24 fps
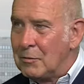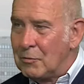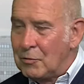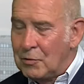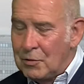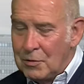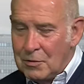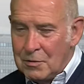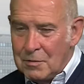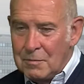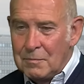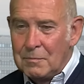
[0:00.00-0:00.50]

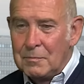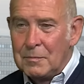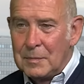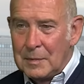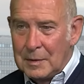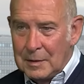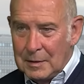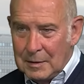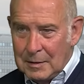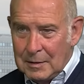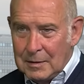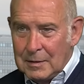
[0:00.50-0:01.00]
Bury, I
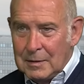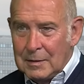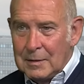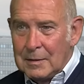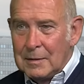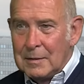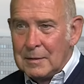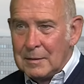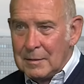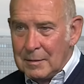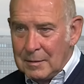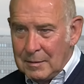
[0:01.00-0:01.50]
think
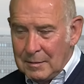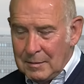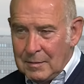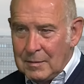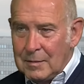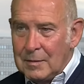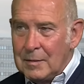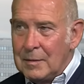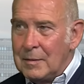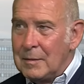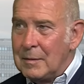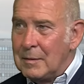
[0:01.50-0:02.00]
supported Wigan.